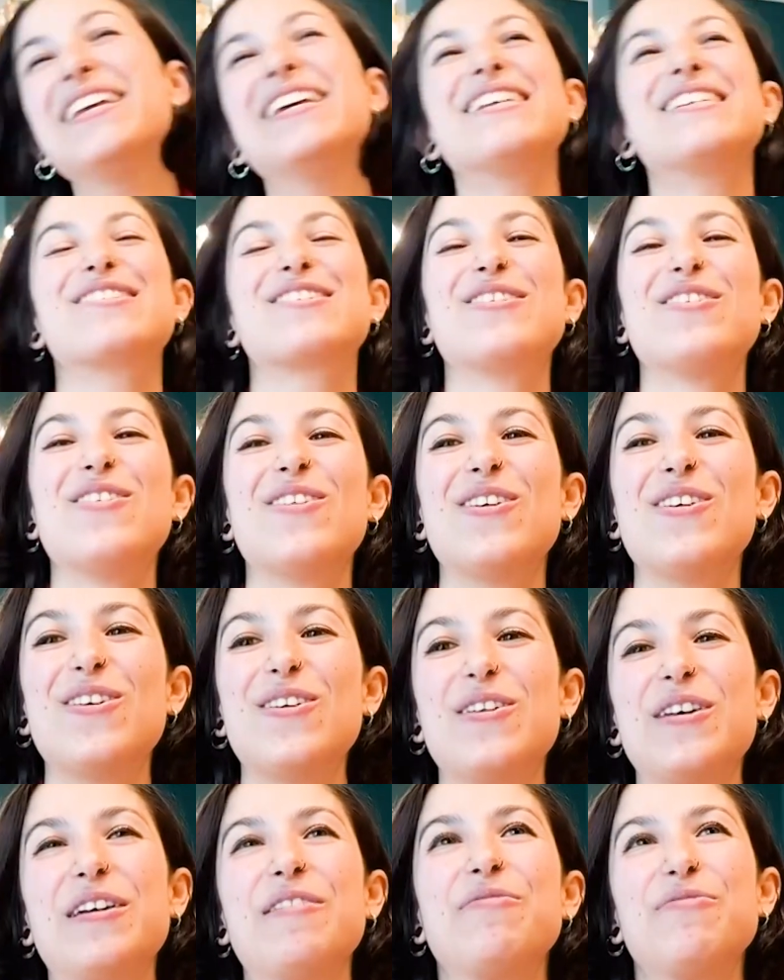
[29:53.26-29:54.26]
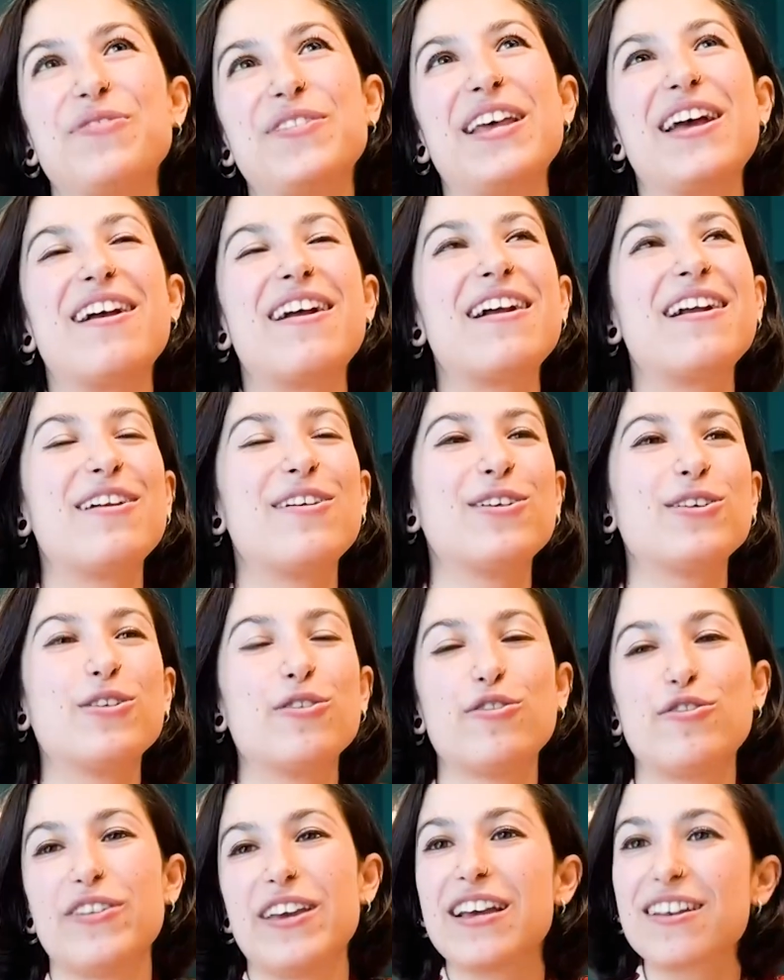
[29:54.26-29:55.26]
So there are a lot of
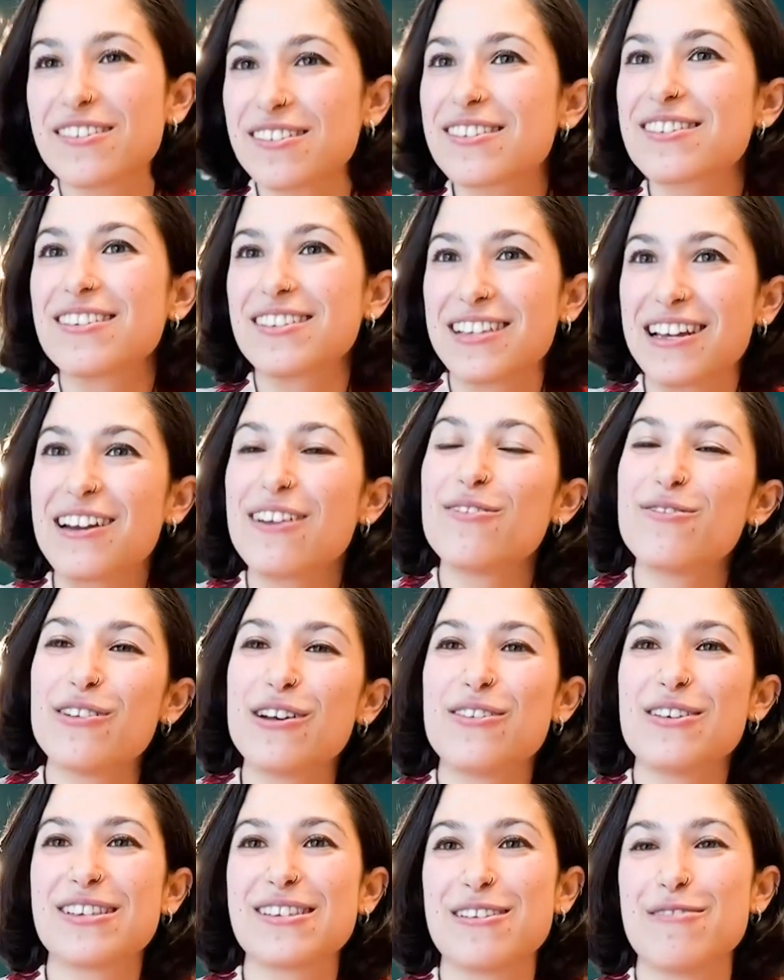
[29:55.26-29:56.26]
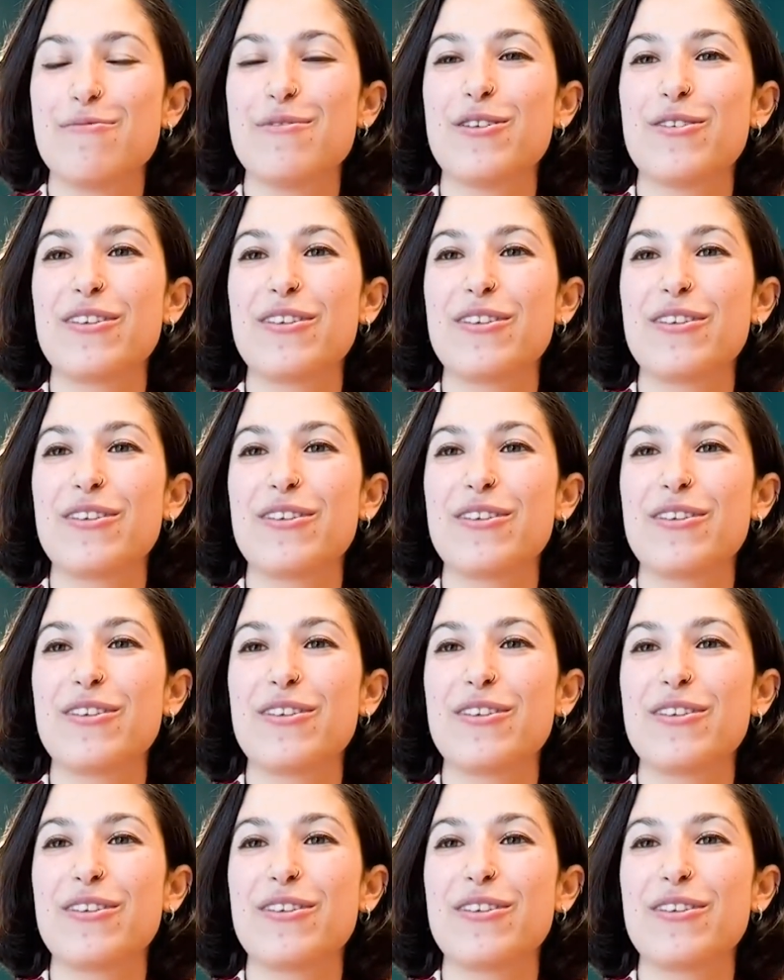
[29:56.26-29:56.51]
things that are very similar.